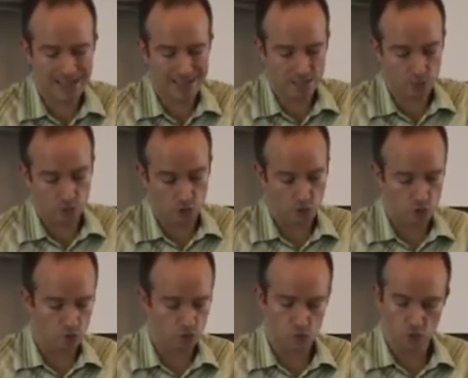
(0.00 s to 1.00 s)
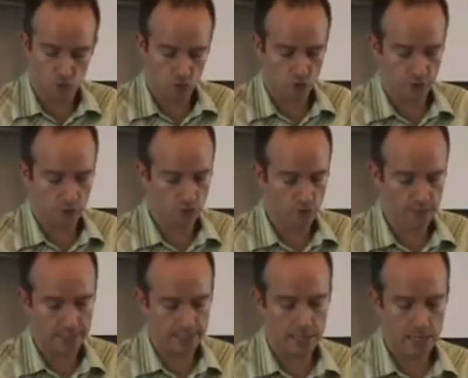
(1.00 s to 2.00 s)
ask to choose who's going to do
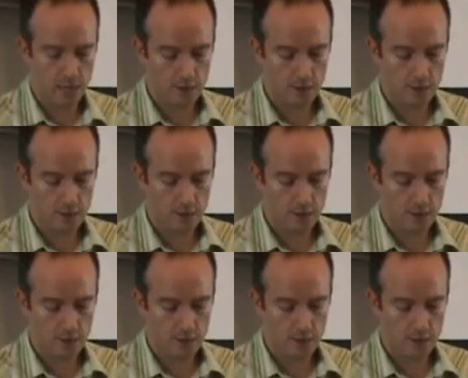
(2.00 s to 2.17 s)
it is,